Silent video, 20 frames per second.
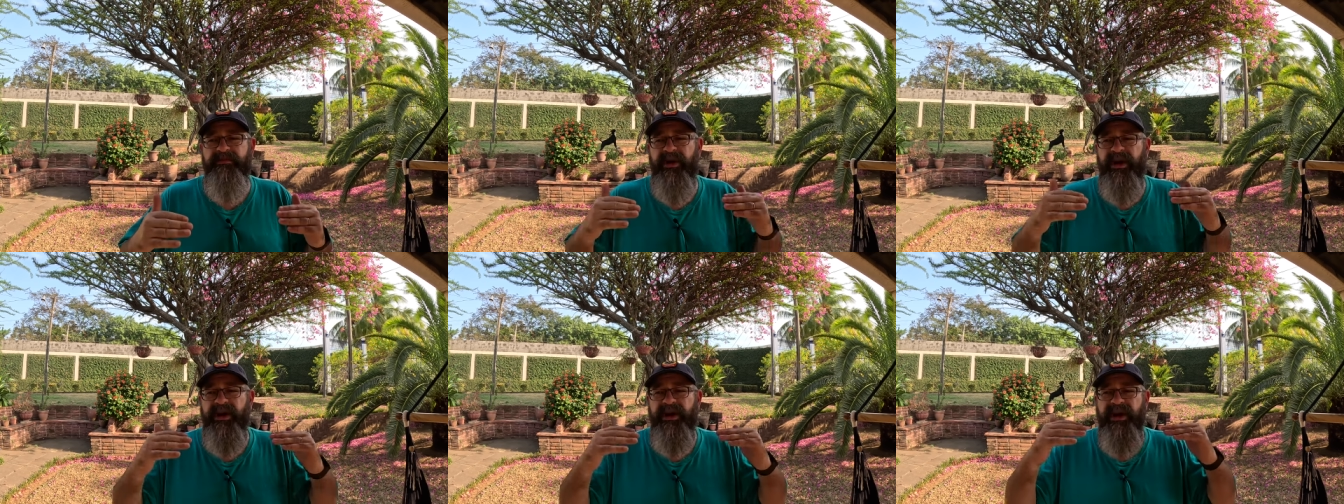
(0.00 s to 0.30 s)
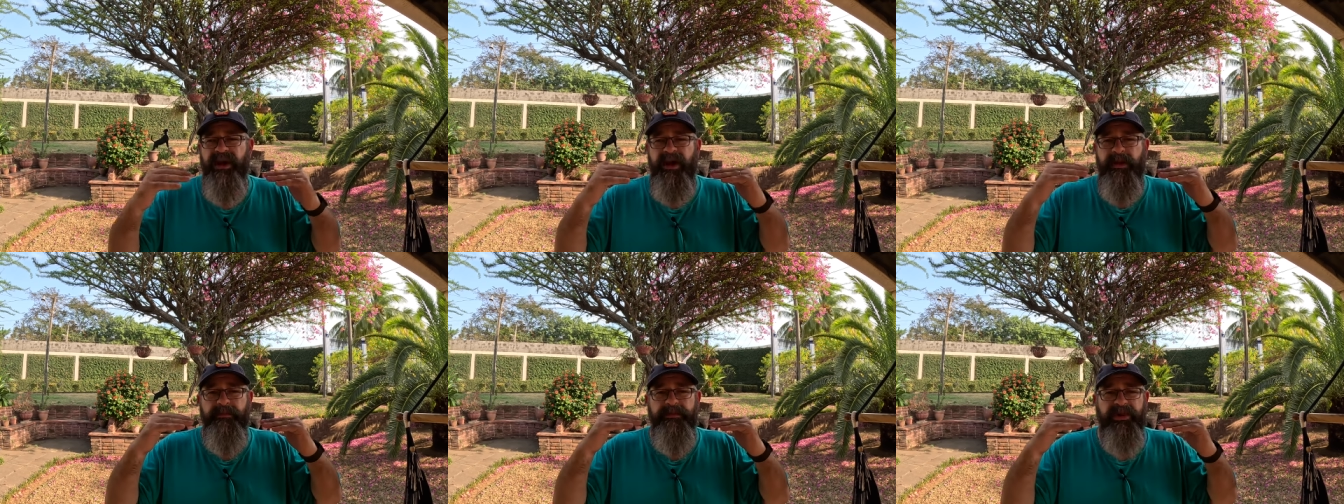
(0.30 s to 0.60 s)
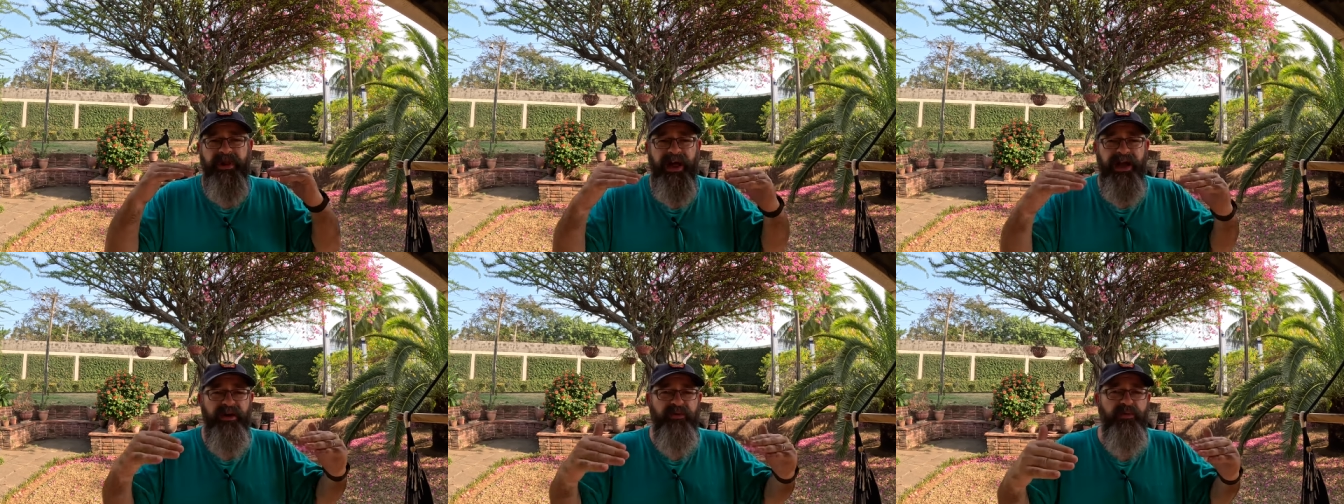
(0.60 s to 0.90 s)
but
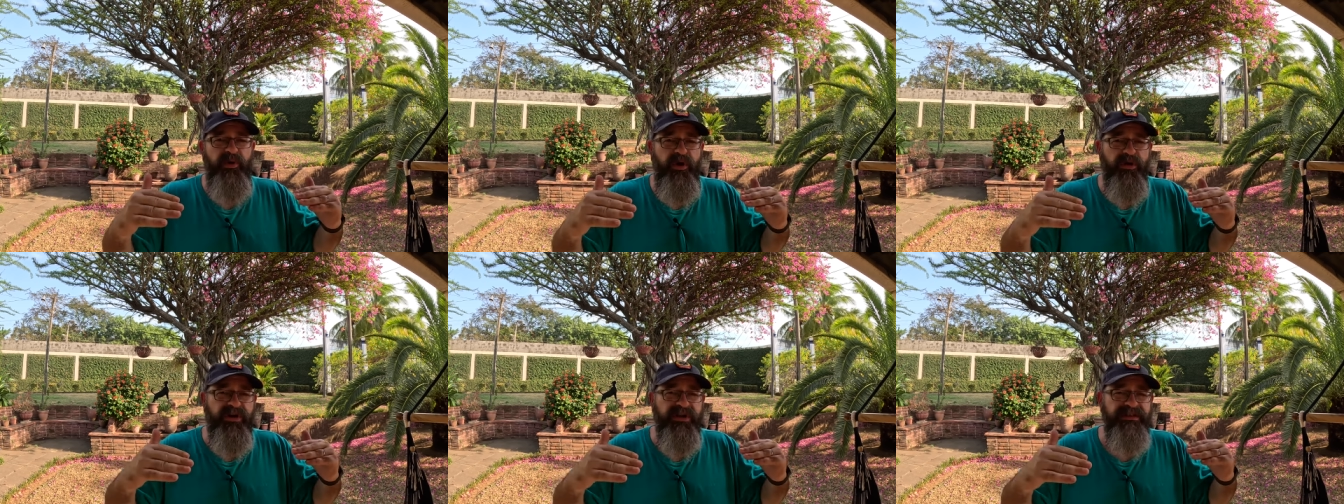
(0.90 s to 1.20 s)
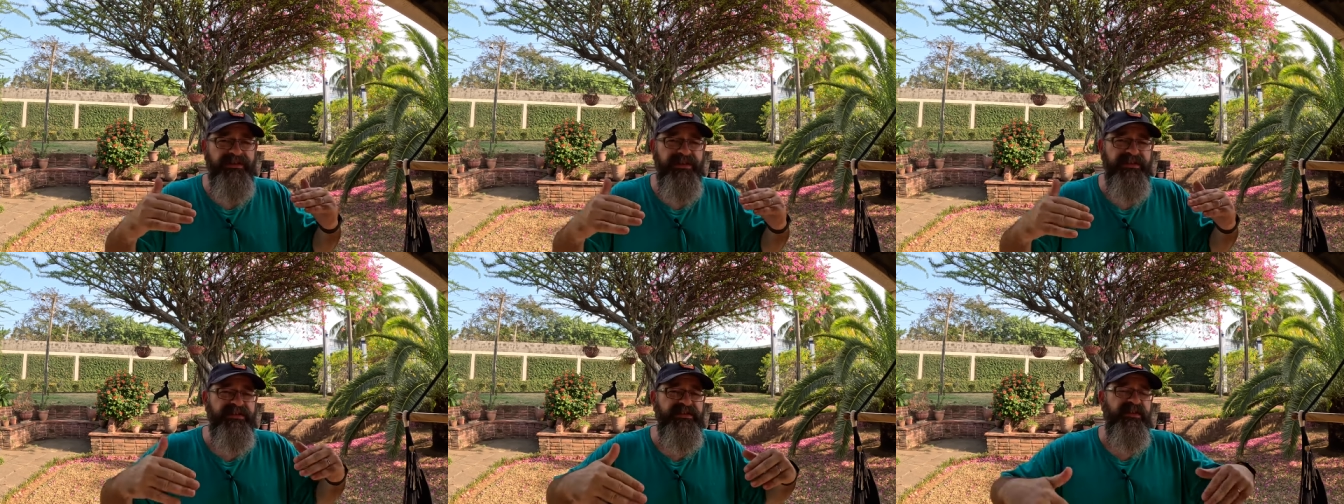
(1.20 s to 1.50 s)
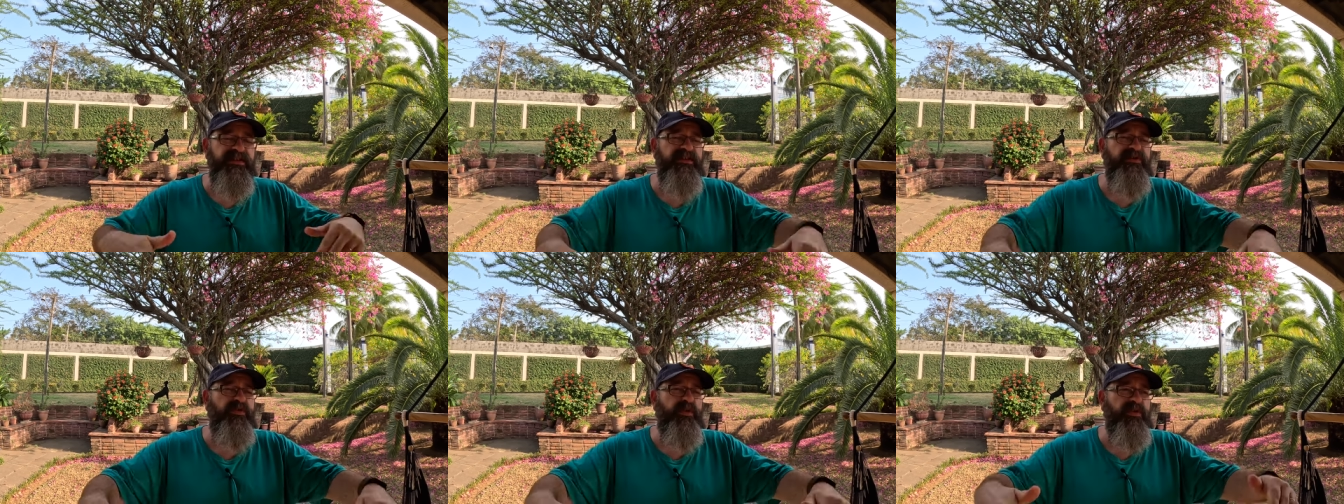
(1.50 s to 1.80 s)
Playa Roca sits to
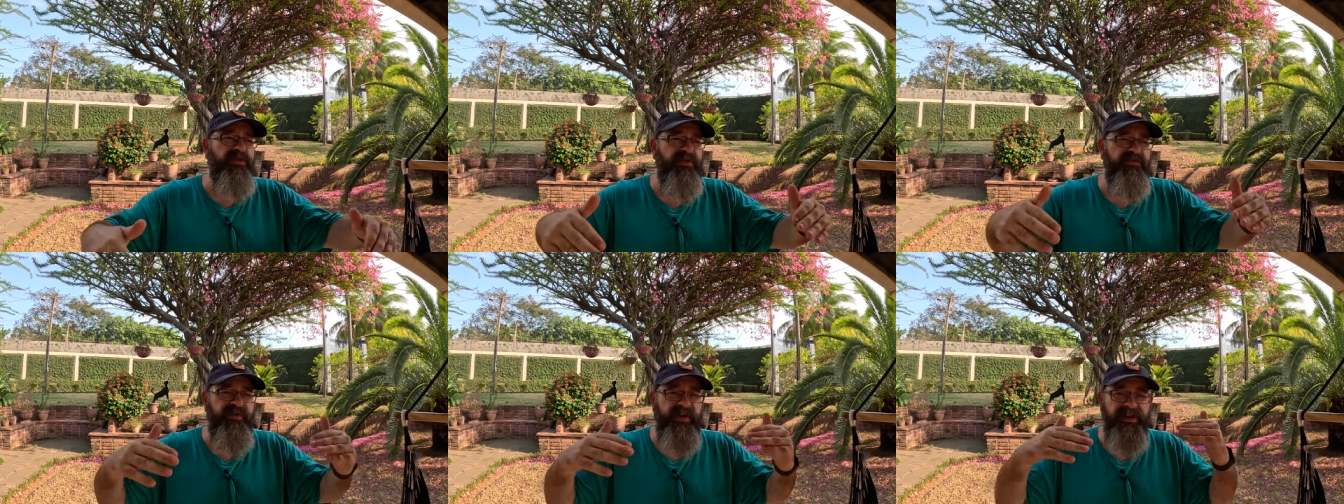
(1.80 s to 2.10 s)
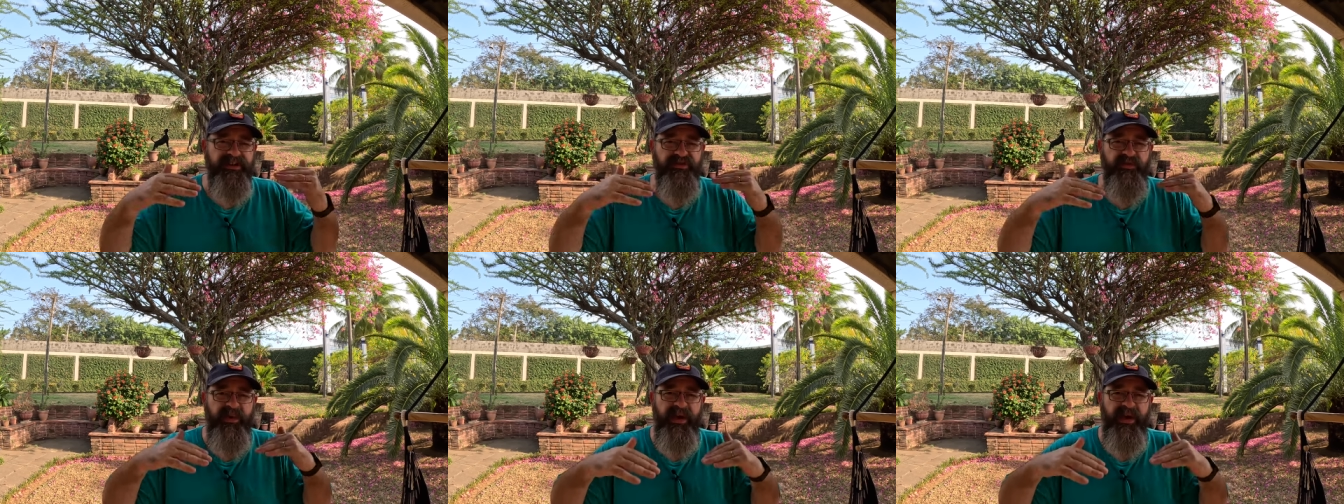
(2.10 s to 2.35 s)
the north of us.